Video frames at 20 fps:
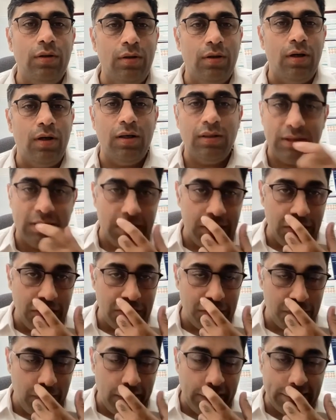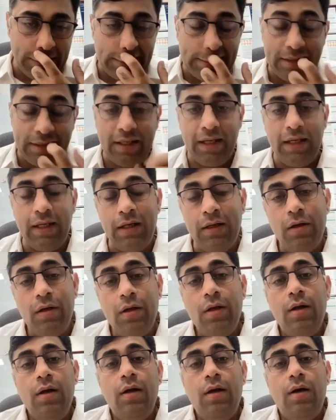drugs these patients are taking.
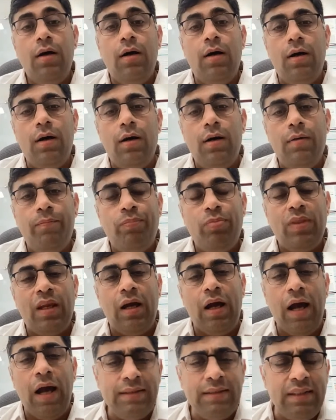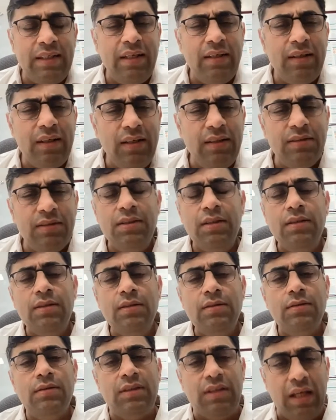Uh, has it increased the
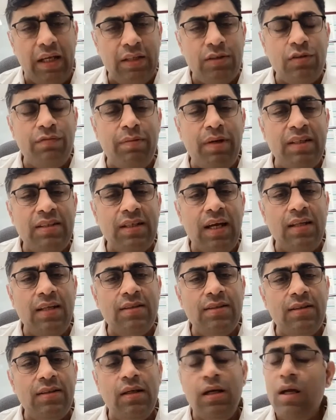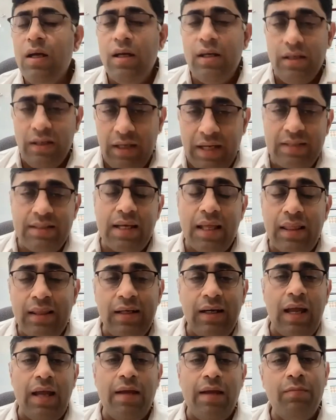stage of breast cancer? Yes, at
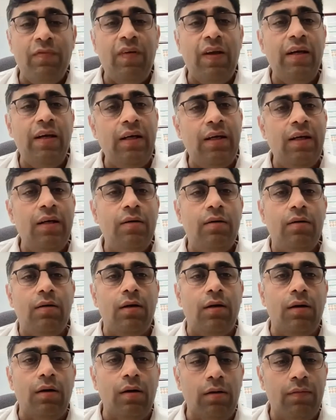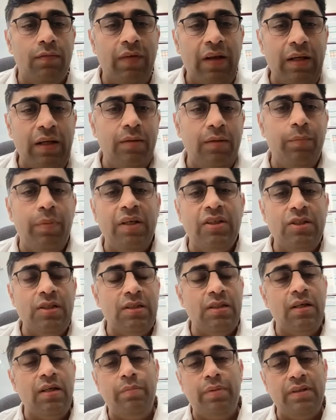the time when when the
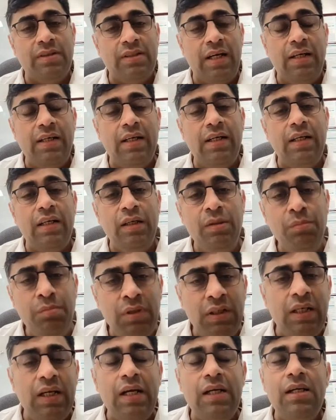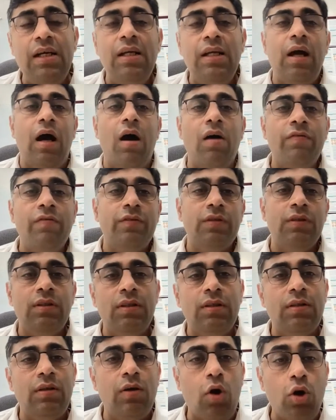patients had presented immediately after
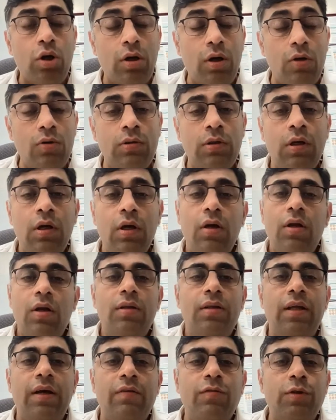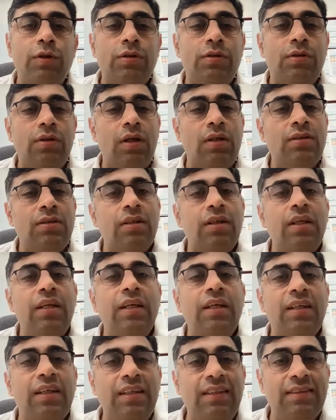the lockdown, there was a certain
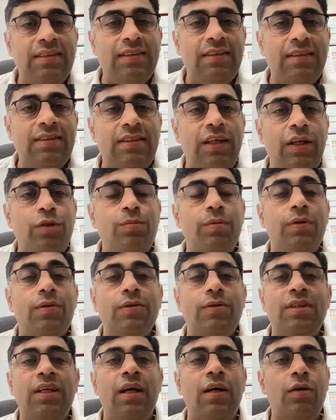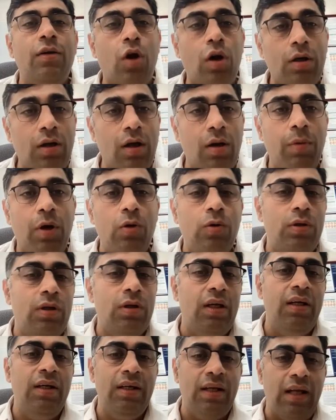increase in the stage because they had not come
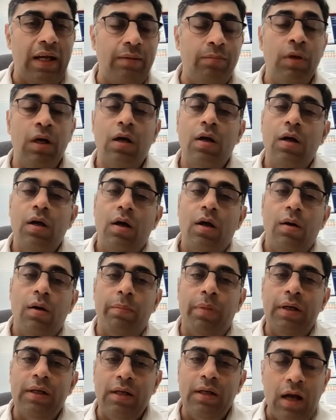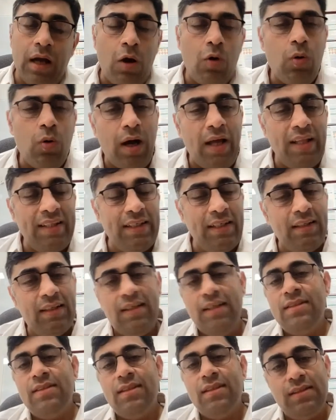out in time. But now I
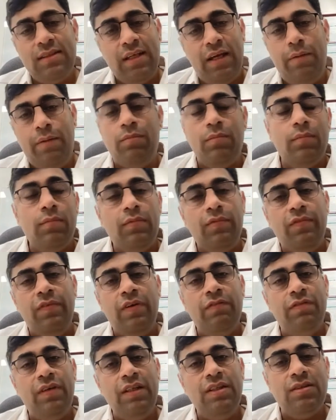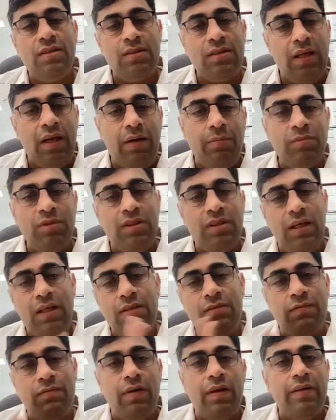think it's the same. We've reached the same
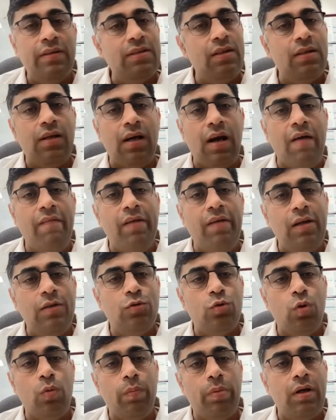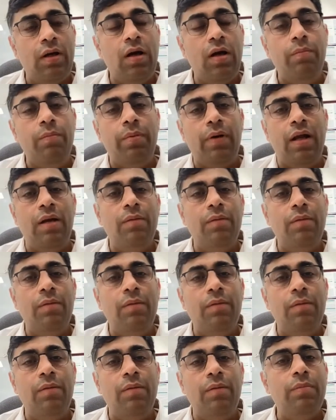stage once the travel has opened up and
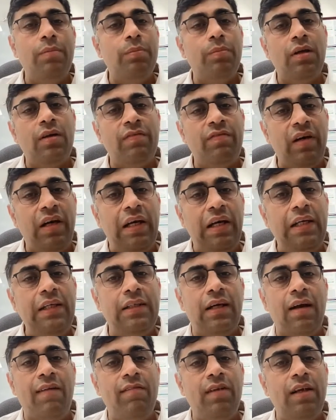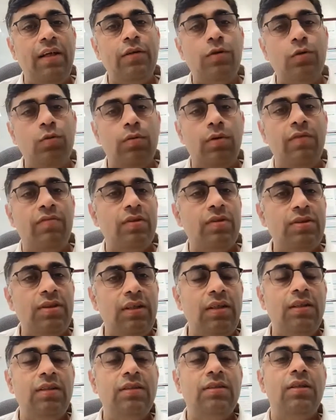people are freely traveling to different
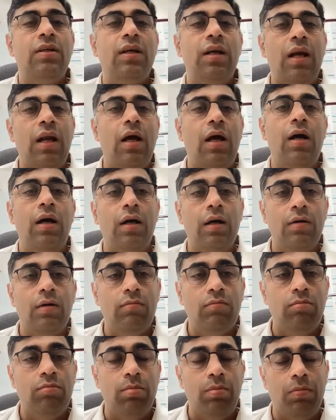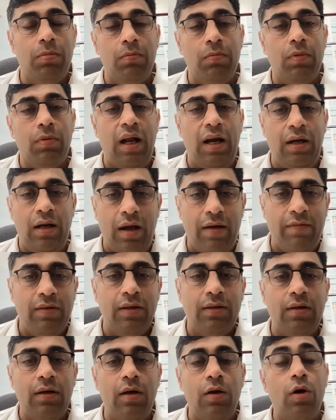cities and
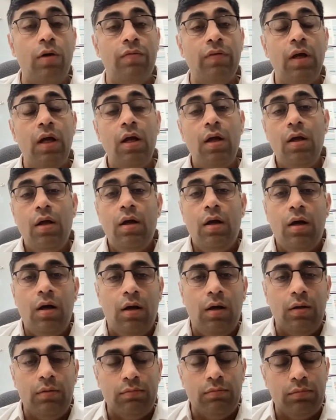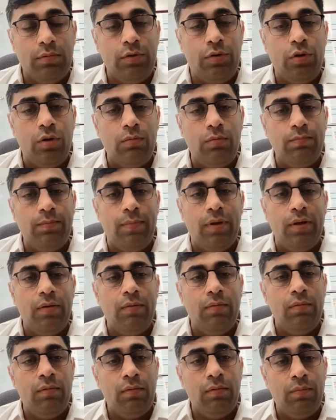having a lot of uh, you know
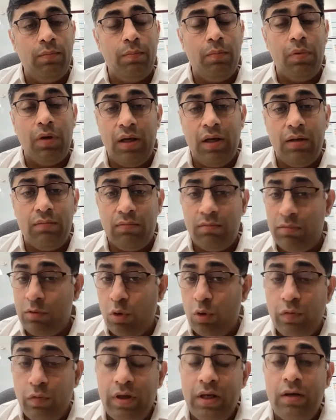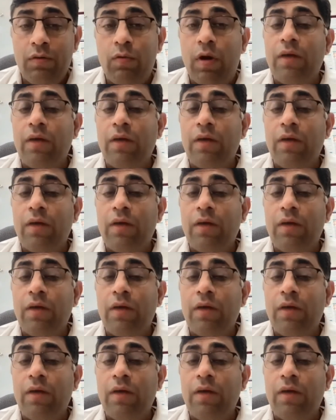COVID in